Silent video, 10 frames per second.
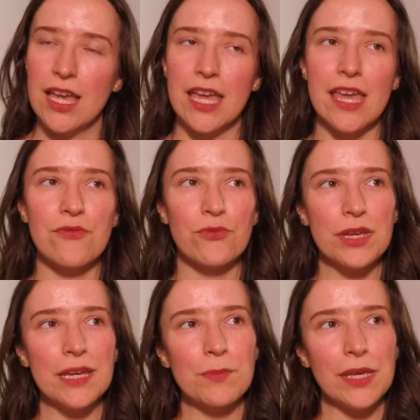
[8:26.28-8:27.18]
If
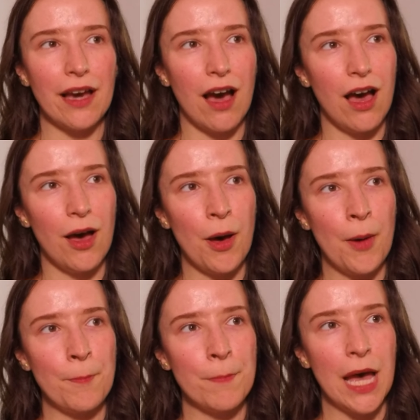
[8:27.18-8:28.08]
we can
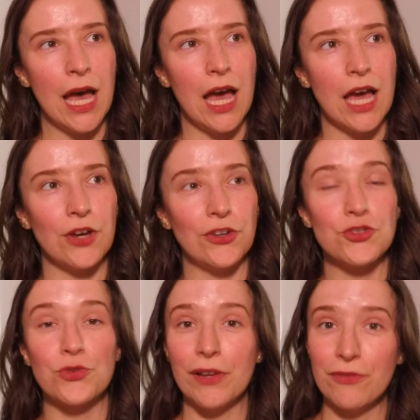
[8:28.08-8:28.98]
become
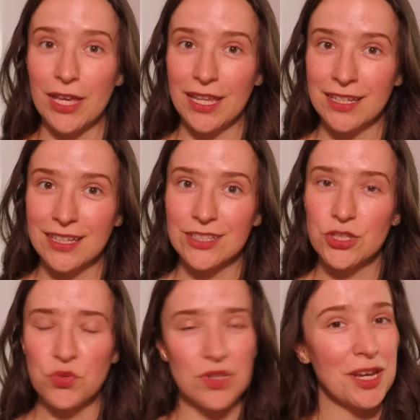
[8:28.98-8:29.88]
driven
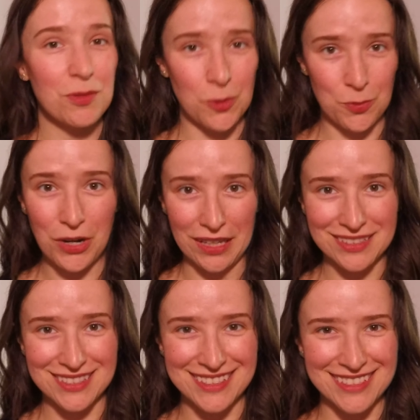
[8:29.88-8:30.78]
to take more
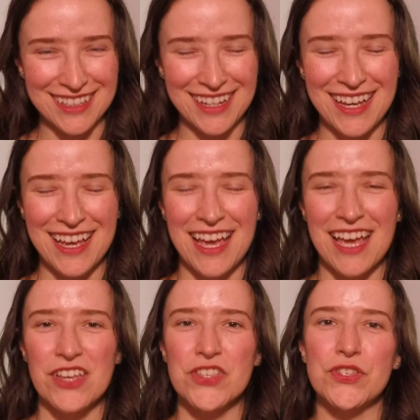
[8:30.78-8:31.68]
breaks.
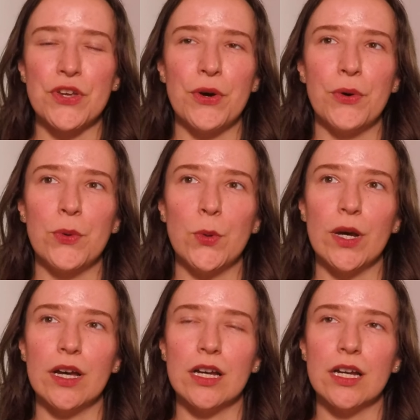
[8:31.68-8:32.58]

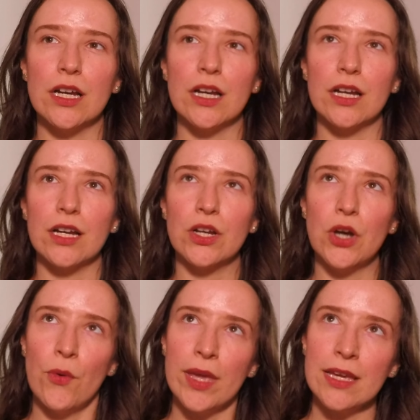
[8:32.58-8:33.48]
So
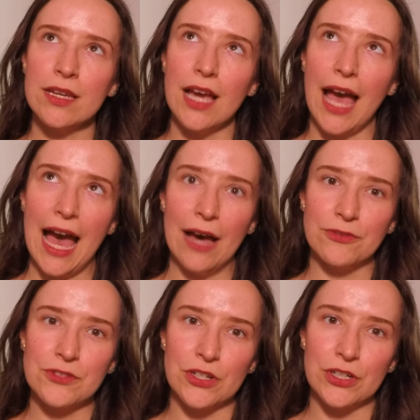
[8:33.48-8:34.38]
going
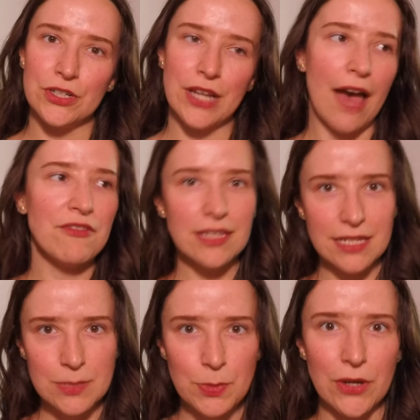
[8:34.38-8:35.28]
after, having
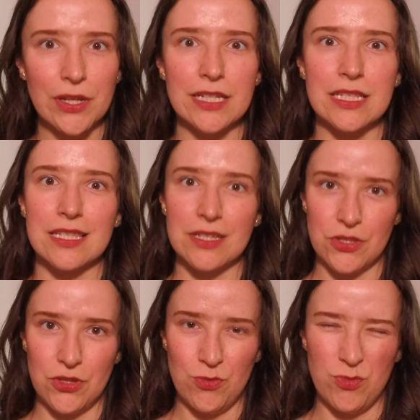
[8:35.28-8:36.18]
experienced
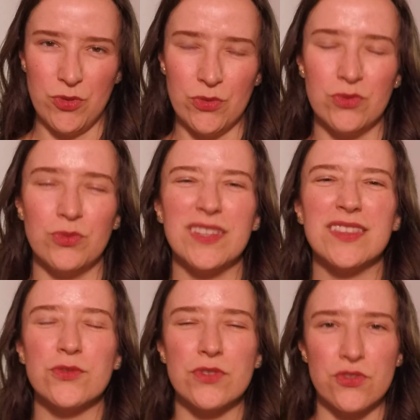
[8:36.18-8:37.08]
this new moon with
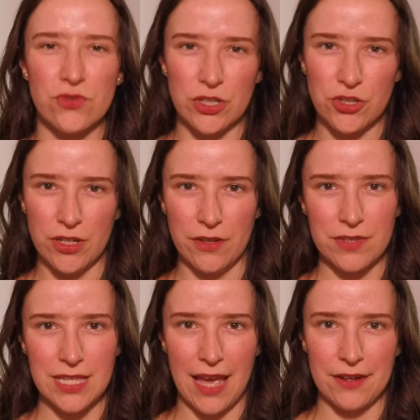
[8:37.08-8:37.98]
the restriction of
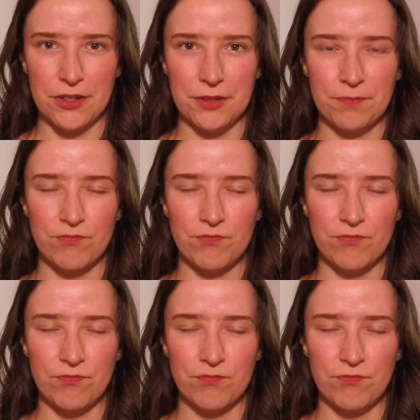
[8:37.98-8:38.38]
Saturn,